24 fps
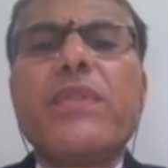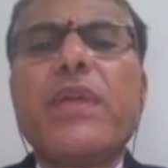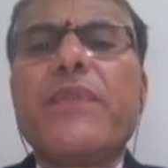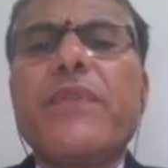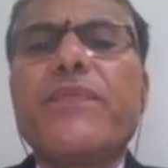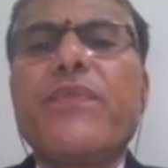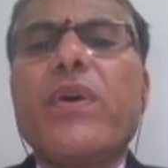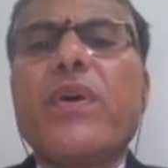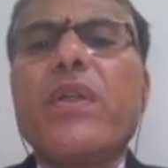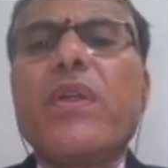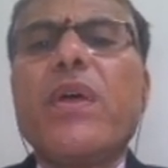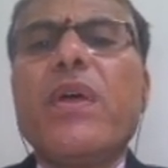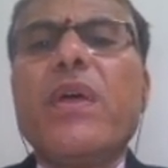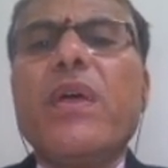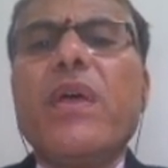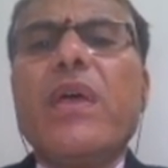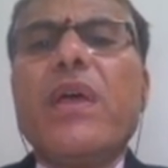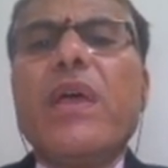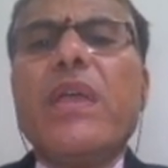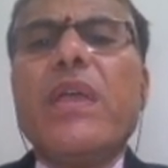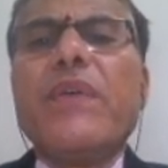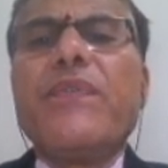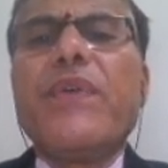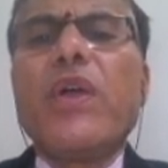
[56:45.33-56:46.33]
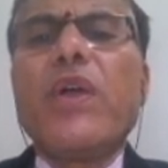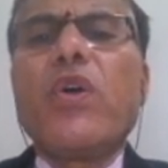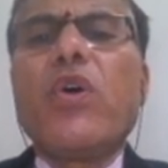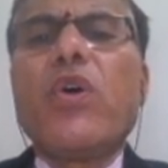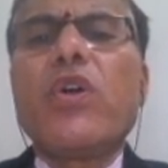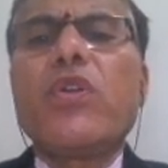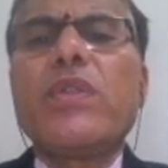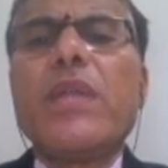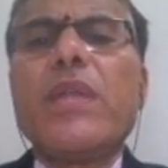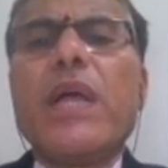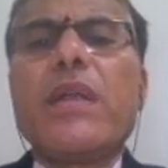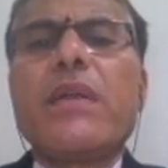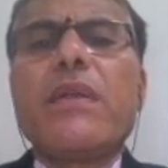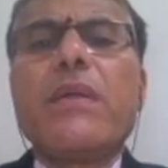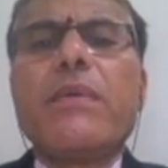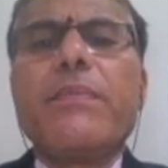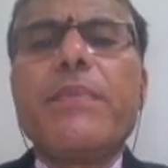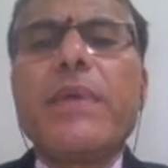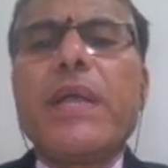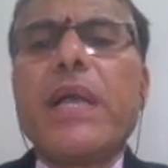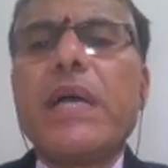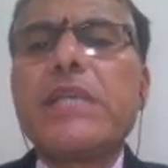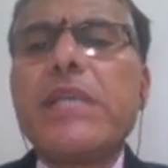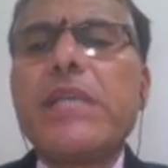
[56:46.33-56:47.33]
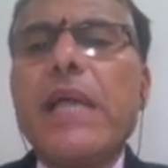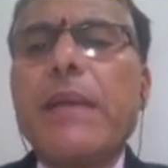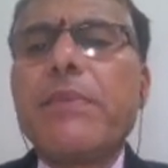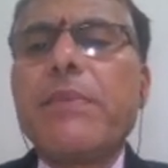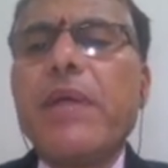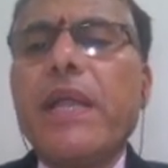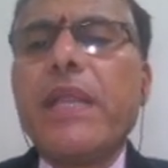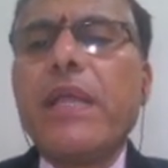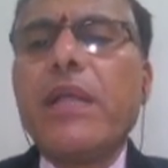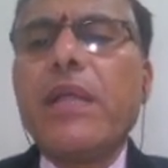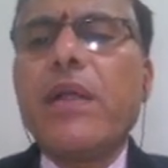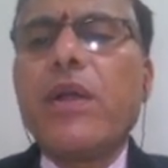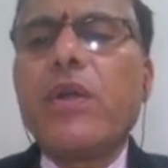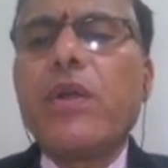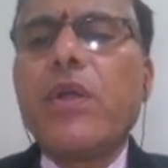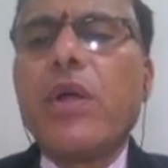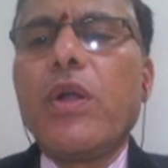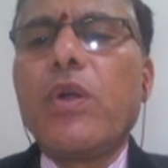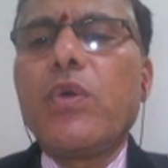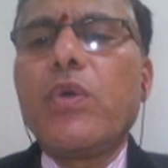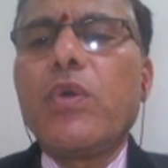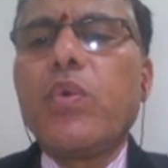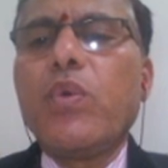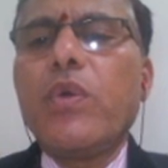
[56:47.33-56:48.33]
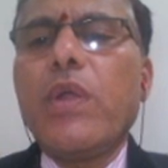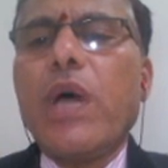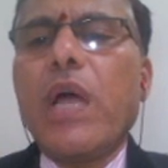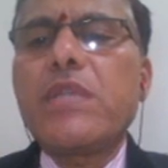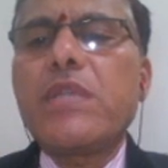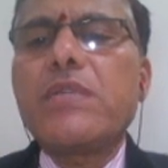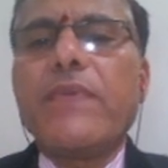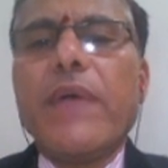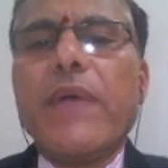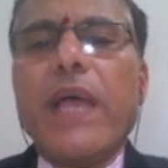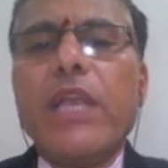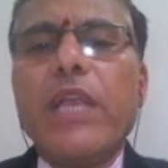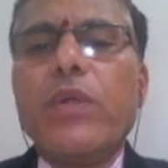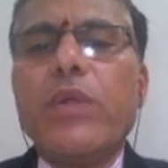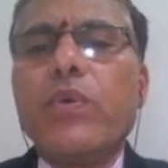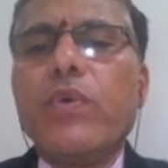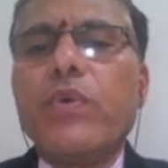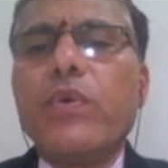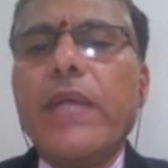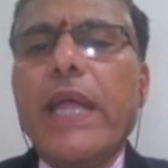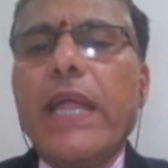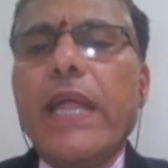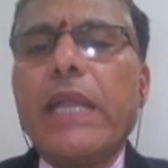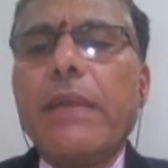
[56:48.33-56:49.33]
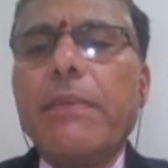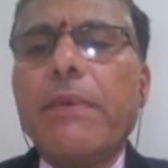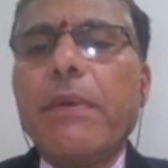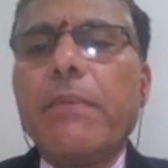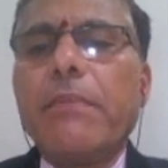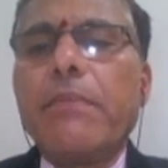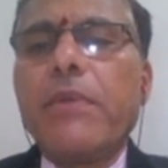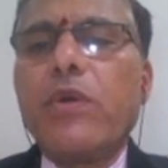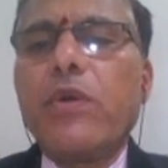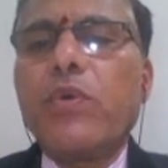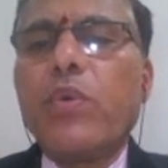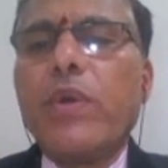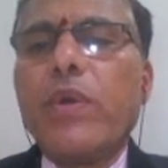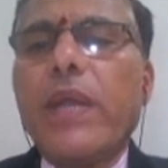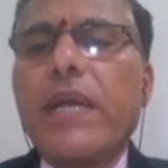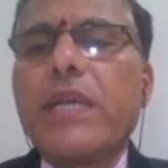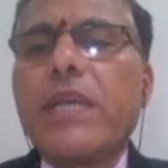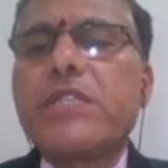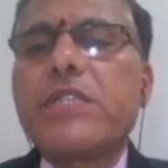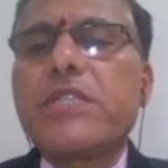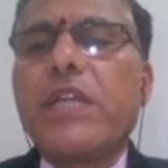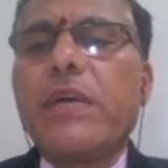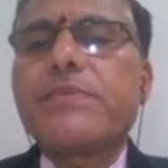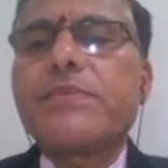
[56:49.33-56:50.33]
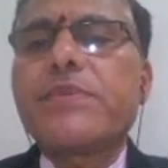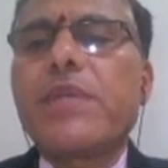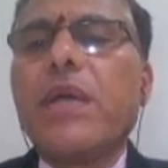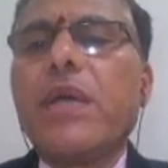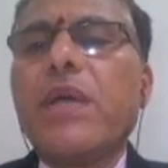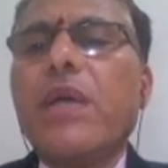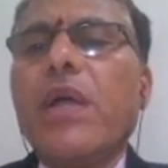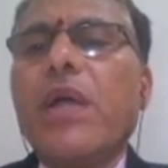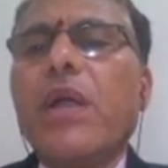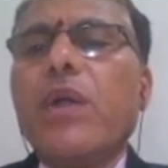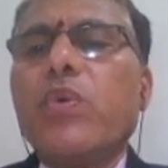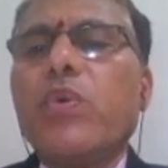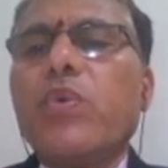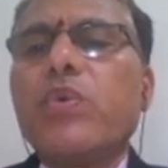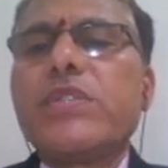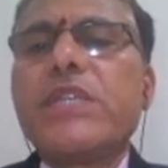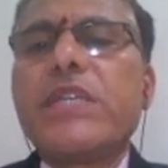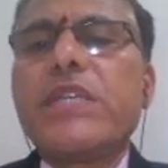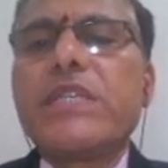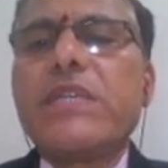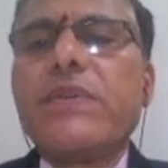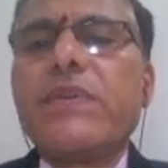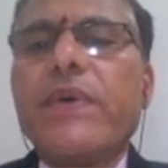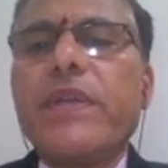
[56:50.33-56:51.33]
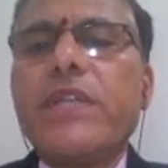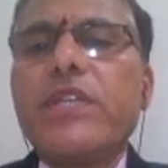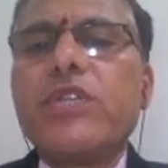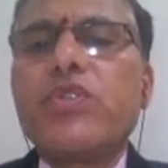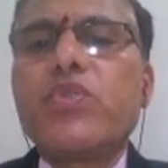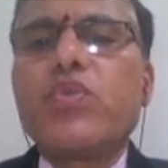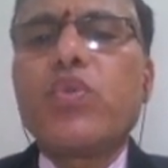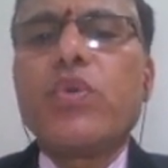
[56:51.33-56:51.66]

Therefore if I go to that, because I am getting too large value, 8 mm 2 legged stirrups, 261 is